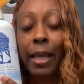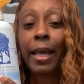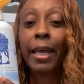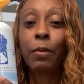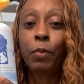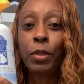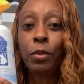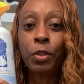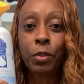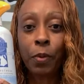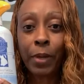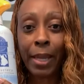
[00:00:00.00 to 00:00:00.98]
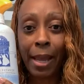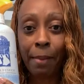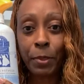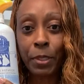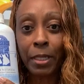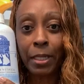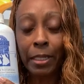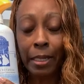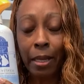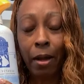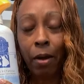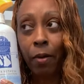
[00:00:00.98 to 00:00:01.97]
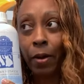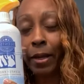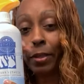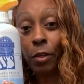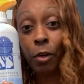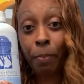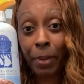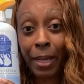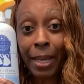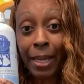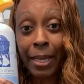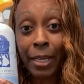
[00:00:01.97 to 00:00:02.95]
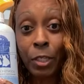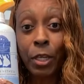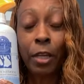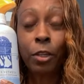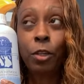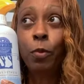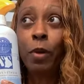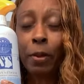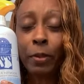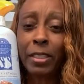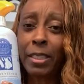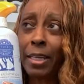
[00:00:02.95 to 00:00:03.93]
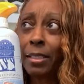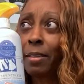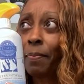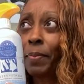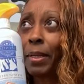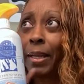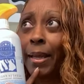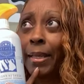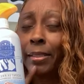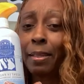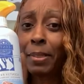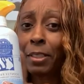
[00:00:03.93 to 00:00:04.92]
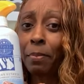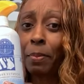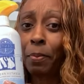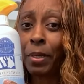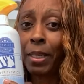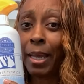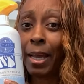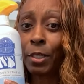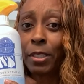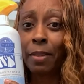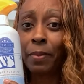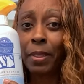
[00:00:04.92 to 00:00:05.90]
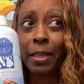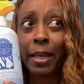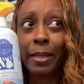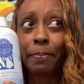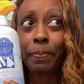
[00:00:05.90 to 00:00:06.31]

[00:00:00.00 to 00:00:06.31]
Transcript: And when you do your caption on your page, you want to say something like, something's going to be pretty catchy, something like,